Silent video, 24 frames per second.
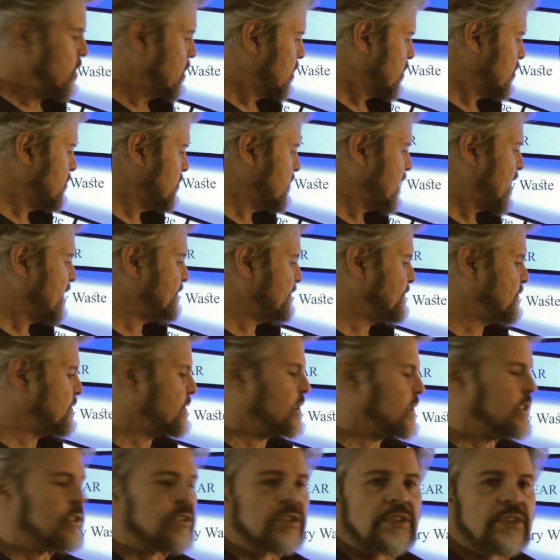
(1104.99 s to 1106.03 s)
You have to
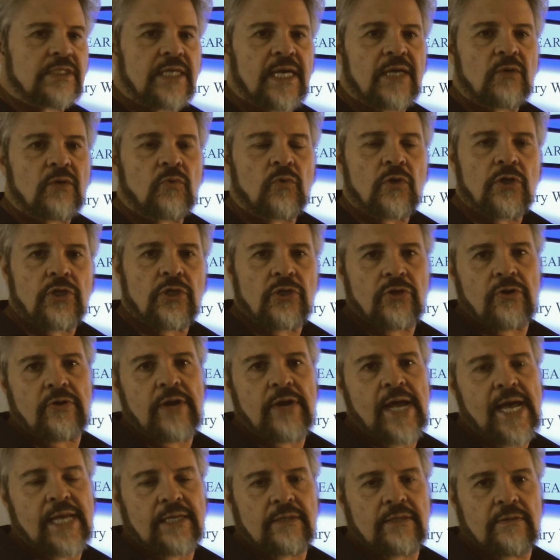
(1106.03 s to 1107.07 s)
understand where you're
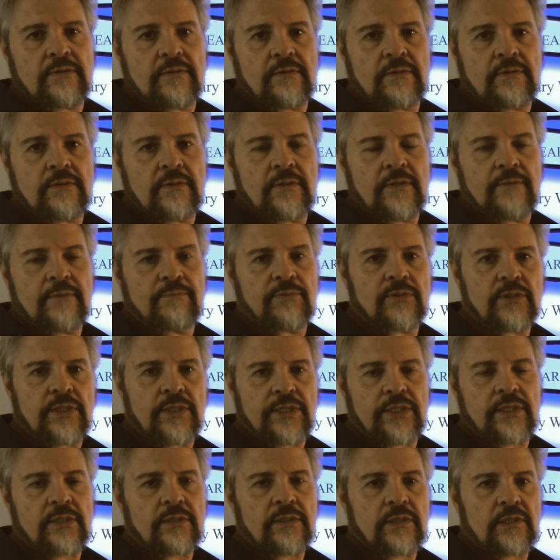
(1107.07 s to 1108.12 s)
at
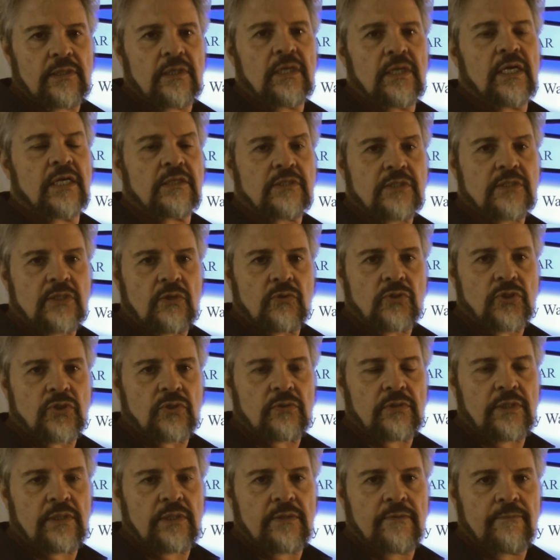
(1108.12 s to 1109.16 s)
politically and
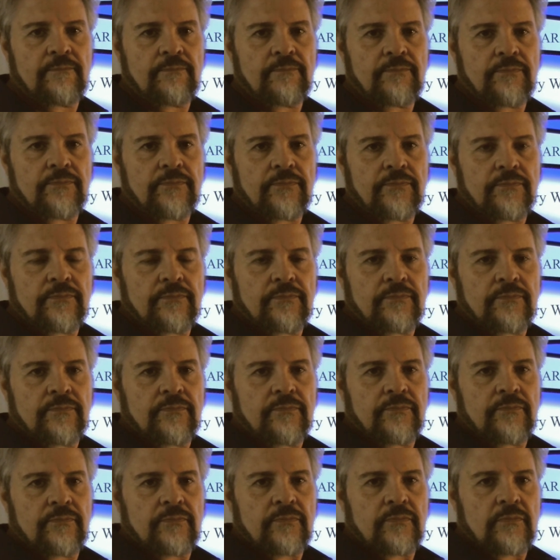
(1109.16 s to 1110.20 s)
socially,
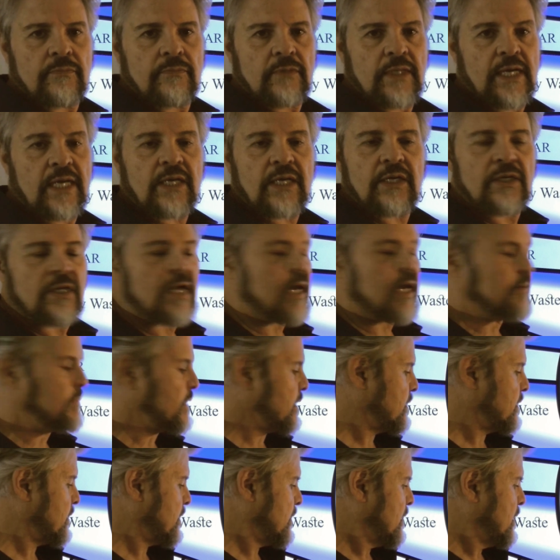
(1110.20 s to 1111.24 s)

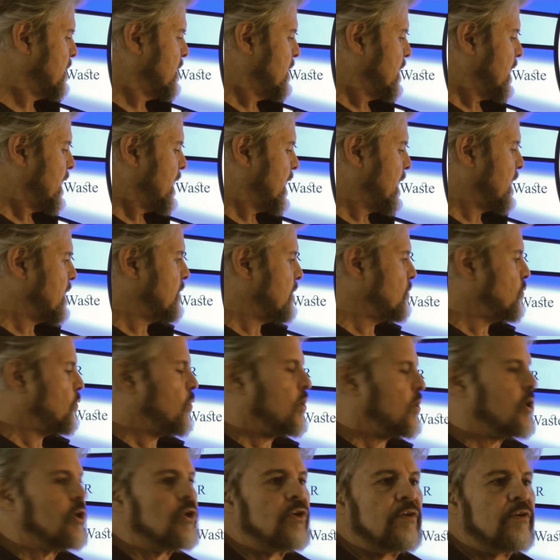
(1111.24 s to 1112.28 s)
economically, and
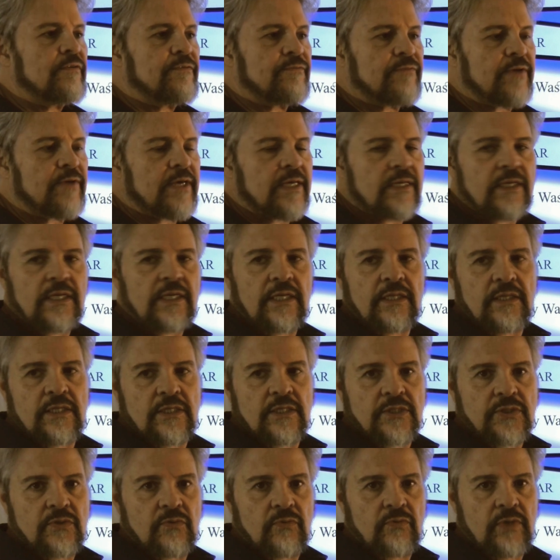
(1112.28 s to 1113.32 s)
where you fit in
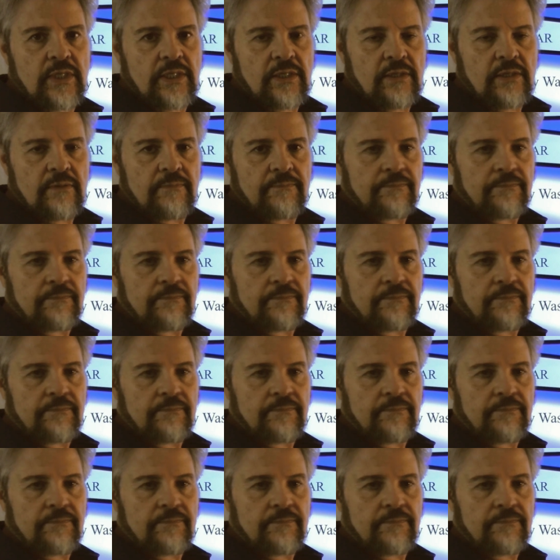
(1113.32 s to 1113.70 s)
this arena.